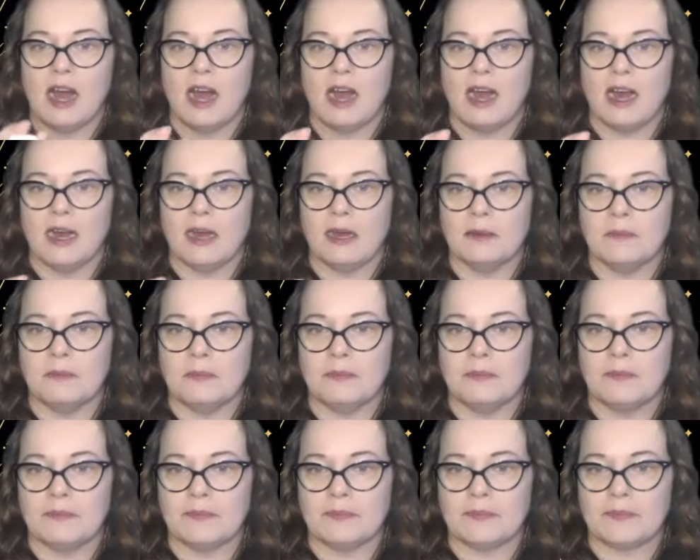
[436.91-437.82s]

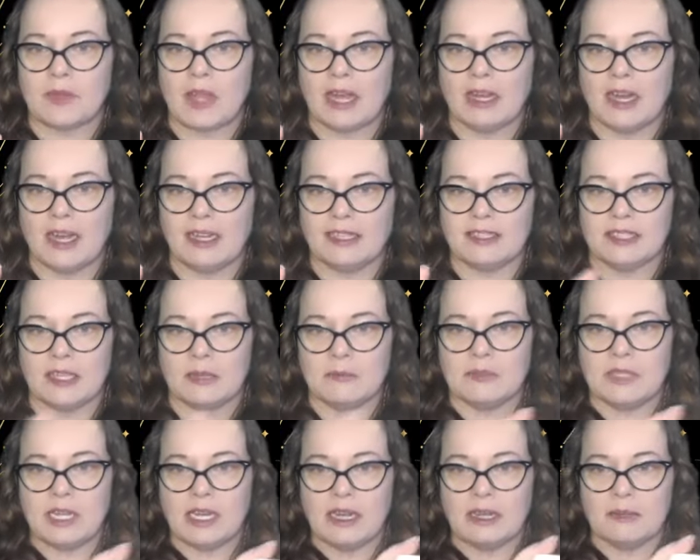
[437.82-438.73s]
I
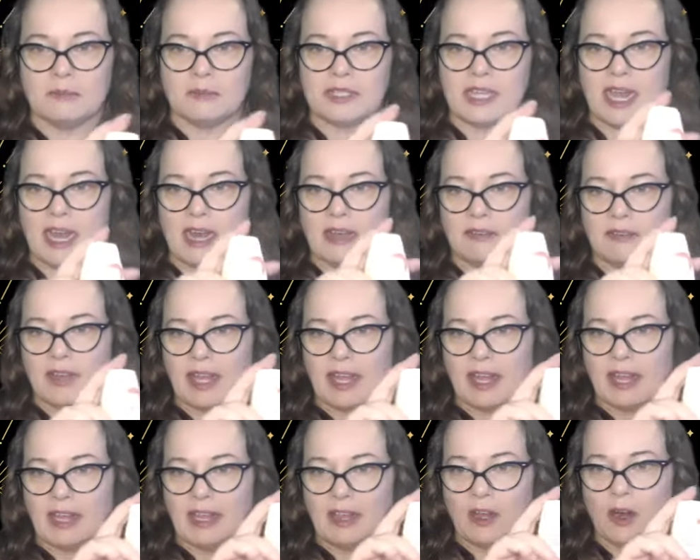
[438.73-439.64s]
sometimes have
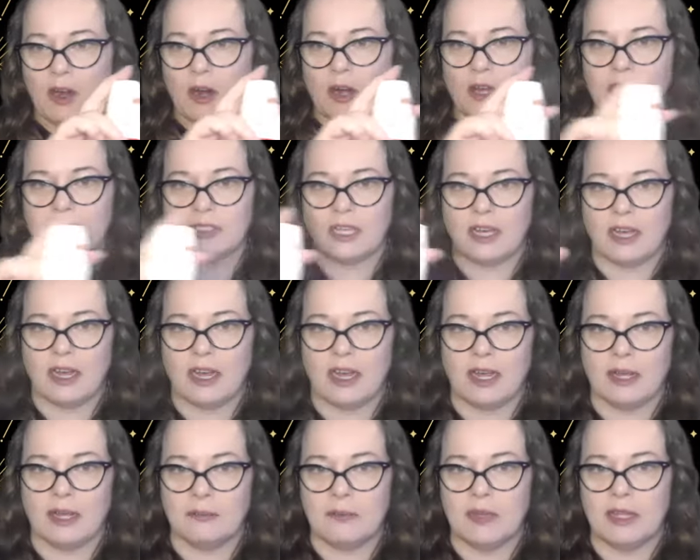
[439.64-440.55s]
a hard
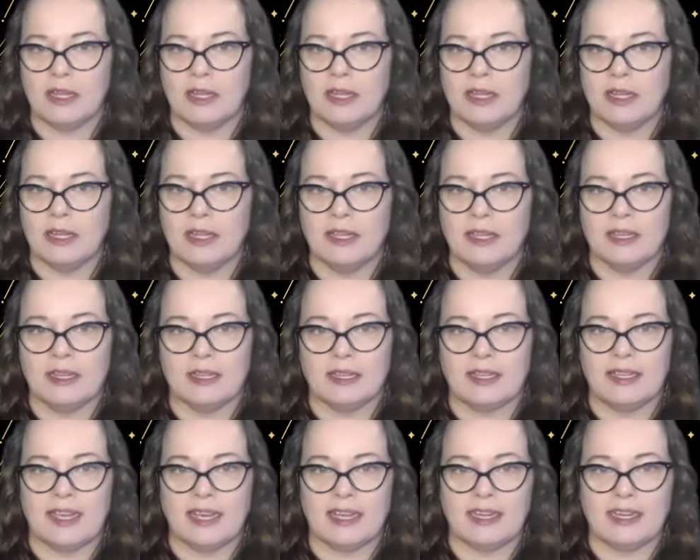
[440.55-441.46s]
time
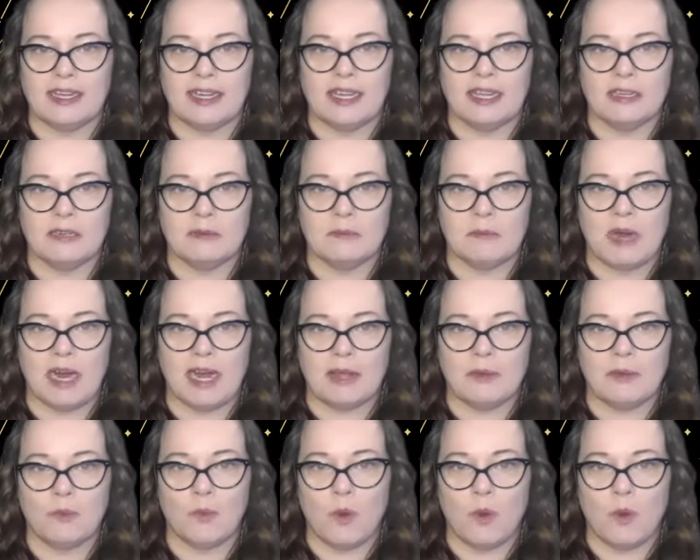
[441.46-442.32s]
getting in my